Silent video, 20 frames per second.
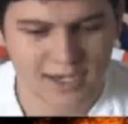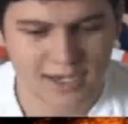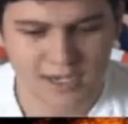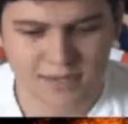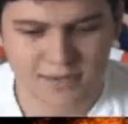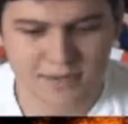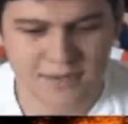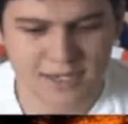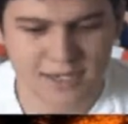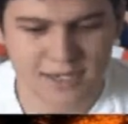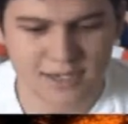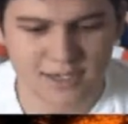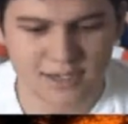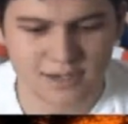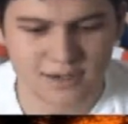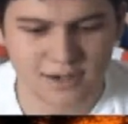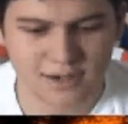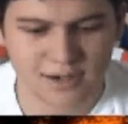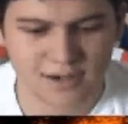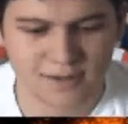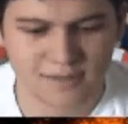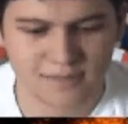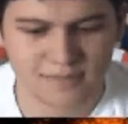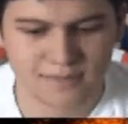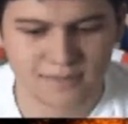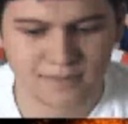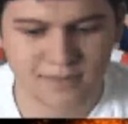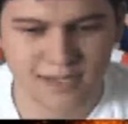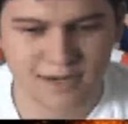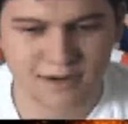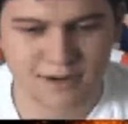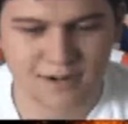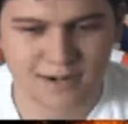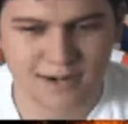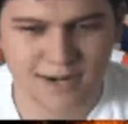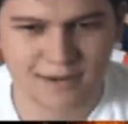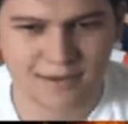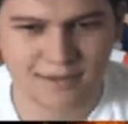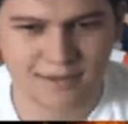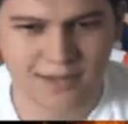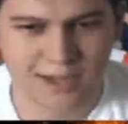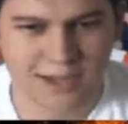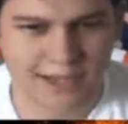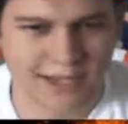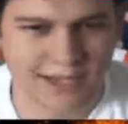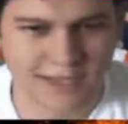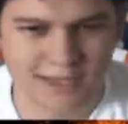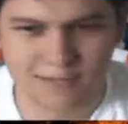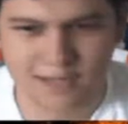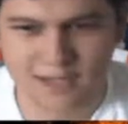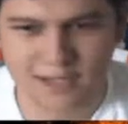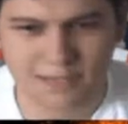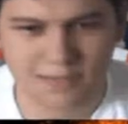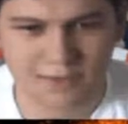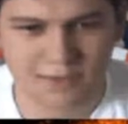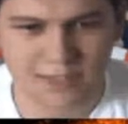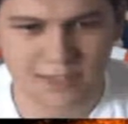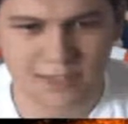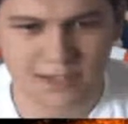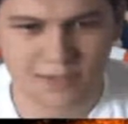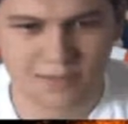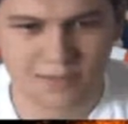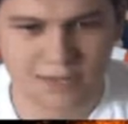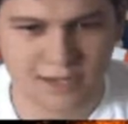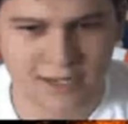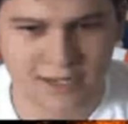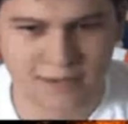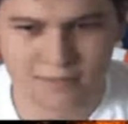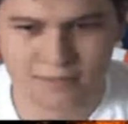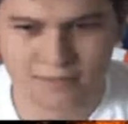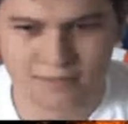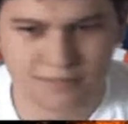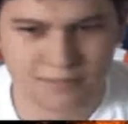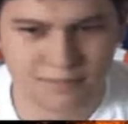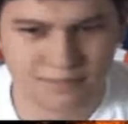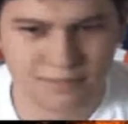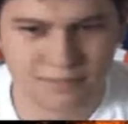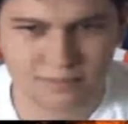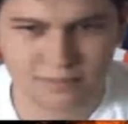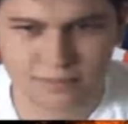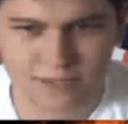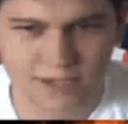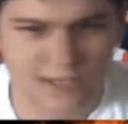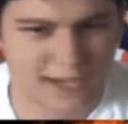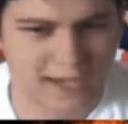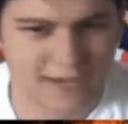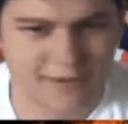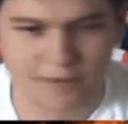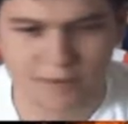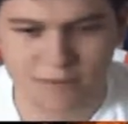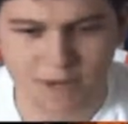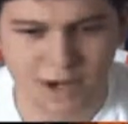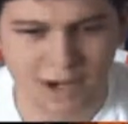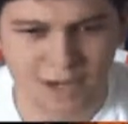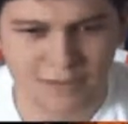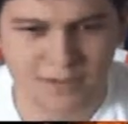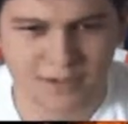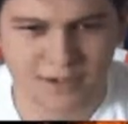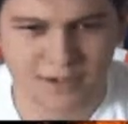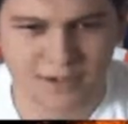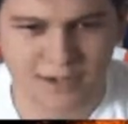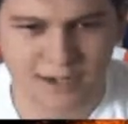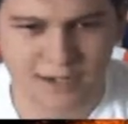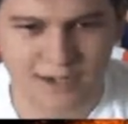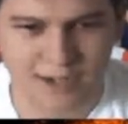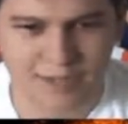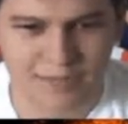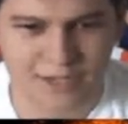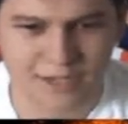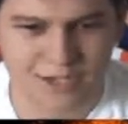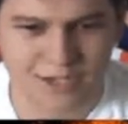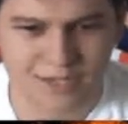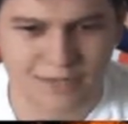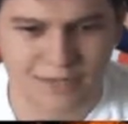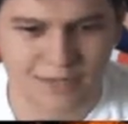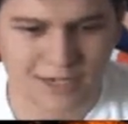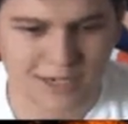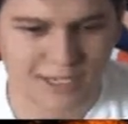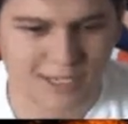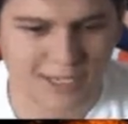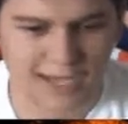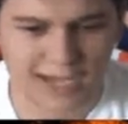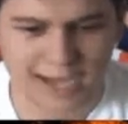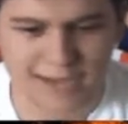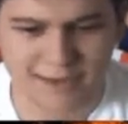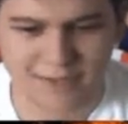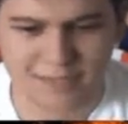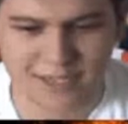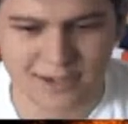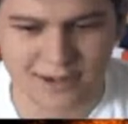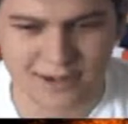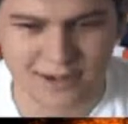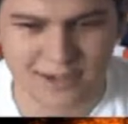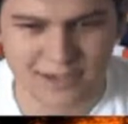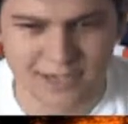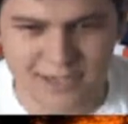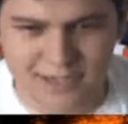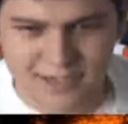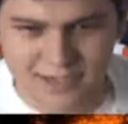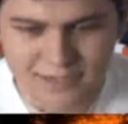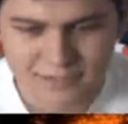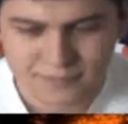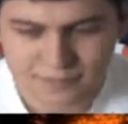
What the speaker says: It's because, you know, they were trying, I guess one of the reasons what gave them problems during the competition was the games they released.